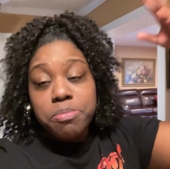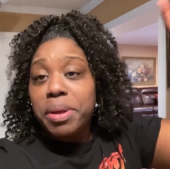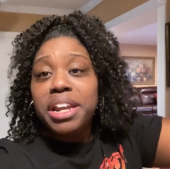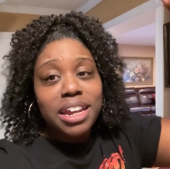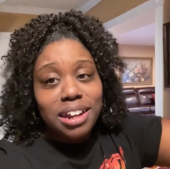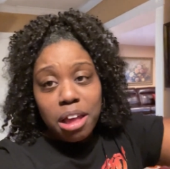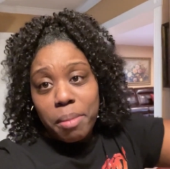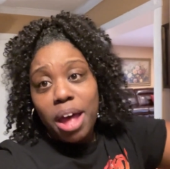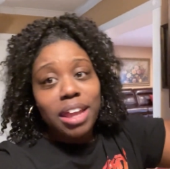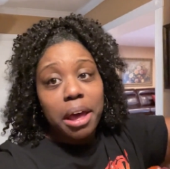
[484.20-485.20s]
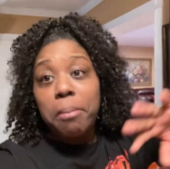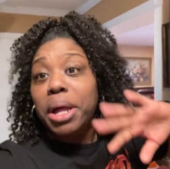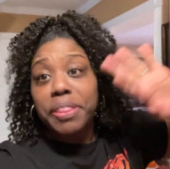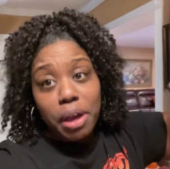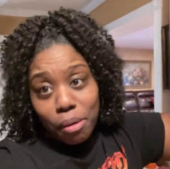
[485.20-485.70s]
been need to come out like a
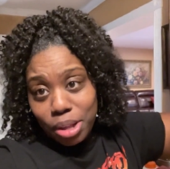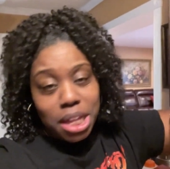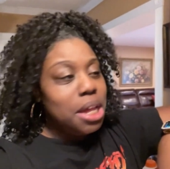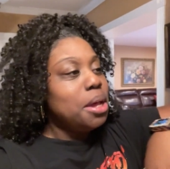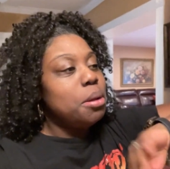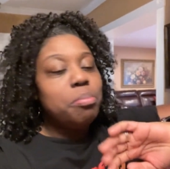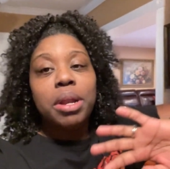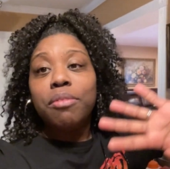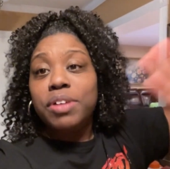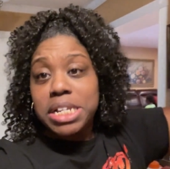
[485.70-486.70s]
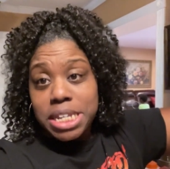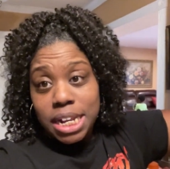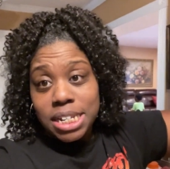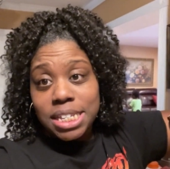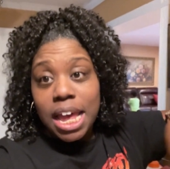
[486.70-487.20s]
month ago. But I'm gonna
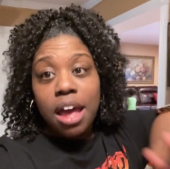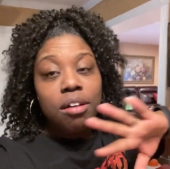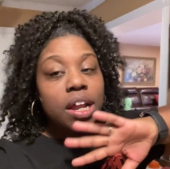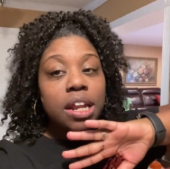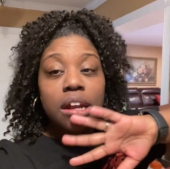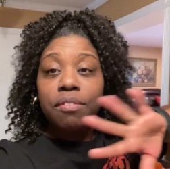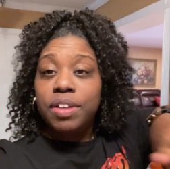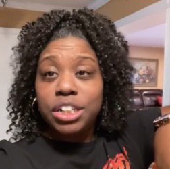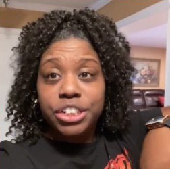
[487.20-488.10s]
take this out and then I'm gonna